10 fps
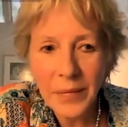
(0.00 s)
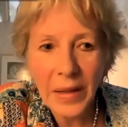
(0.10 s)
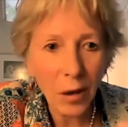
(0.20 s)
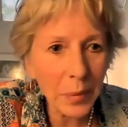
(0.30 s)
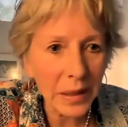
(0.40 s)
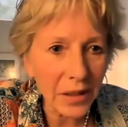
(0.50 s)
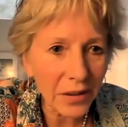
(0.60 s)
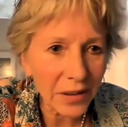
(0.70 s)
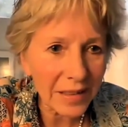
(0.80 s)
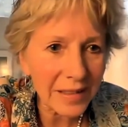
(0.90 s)
helping
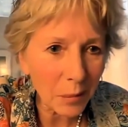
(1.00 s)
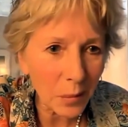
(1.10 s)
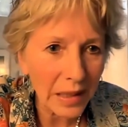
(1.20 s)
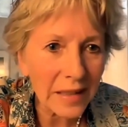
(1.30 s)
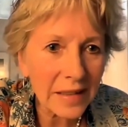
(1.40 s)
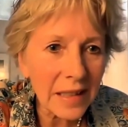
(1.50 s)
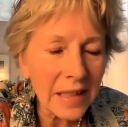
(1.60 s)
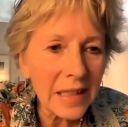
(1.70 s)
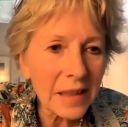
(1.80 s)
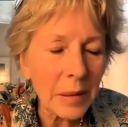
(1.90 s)
her in some ways
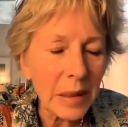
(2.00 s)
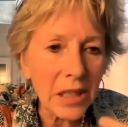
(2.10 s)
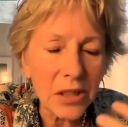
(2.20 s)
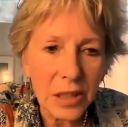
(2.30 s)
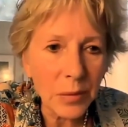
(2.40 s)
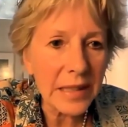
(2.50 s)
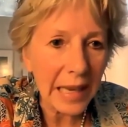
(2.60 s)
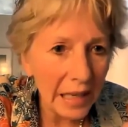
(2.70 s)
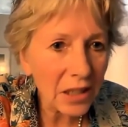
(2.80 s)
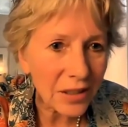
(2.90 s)
because she was
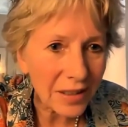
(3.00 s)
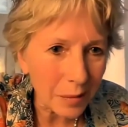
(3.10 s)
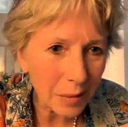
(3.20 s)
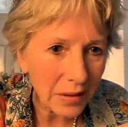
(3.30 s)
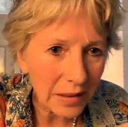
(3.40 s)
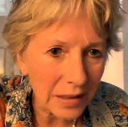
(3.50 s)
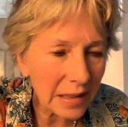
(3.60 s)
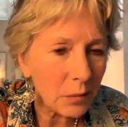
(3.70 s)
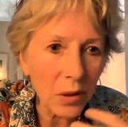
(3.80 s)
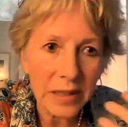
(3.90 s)
anxious about it
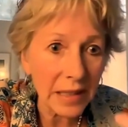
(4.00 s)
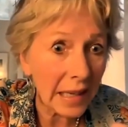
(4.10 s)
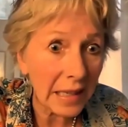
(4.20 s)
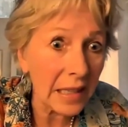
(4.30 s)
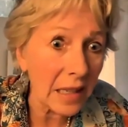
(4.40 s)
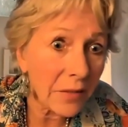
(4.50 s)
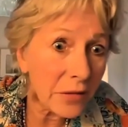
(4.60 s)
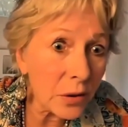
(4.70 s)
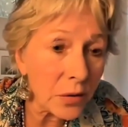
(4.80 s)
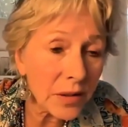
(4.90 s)
and wasn't getting enough
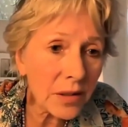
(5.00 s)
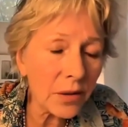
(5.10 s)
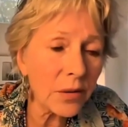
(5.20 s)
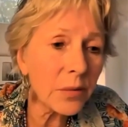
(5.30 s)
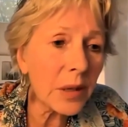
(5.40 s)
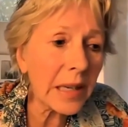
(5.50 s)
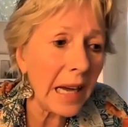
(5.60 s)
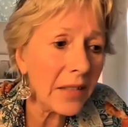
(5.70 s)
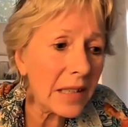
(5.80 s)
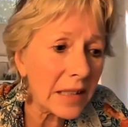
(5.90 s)
food. So what
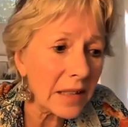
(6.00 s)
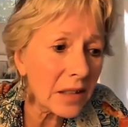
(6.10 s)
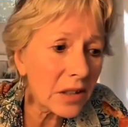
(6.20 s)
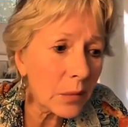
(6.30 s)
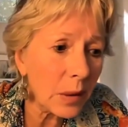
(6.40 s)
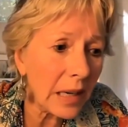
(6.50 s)
Kathy did is she went